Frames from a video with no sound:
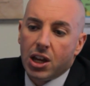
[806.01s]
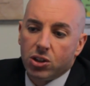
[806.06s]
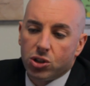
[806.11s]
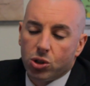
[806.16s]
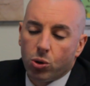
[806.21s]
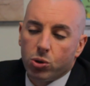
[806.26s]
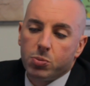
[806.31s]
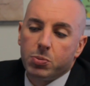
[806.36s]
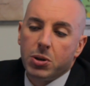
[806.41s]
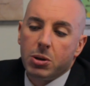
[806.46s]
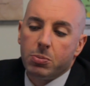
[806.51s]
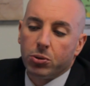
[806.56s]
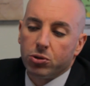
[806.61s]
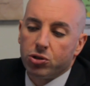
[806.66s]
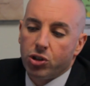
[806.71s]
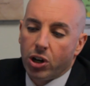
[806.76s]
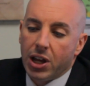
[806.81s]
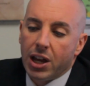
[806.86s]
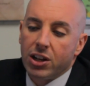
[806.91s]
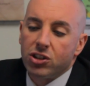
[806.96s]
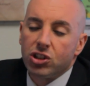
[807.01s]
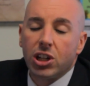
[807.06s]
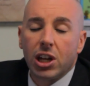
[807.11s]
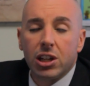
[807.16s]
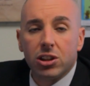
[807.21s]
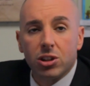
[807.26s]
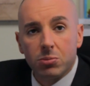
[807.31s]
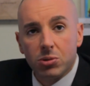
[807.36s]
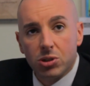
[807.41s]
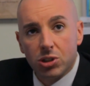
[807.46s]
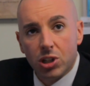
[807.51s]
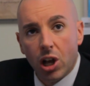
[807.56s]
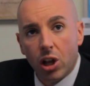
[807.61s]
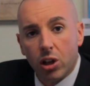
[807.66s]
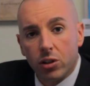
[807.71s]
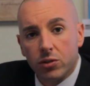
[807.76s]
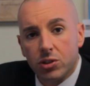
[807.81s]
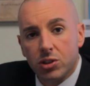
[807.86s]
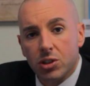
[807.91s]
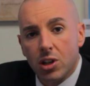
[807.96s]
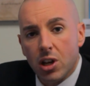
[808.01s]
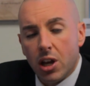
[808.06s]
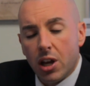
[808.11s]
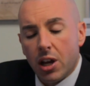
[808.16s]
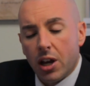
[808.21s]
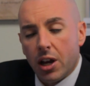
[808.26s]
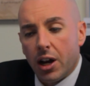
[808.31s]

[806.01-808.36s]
and so as people try to educate themselves,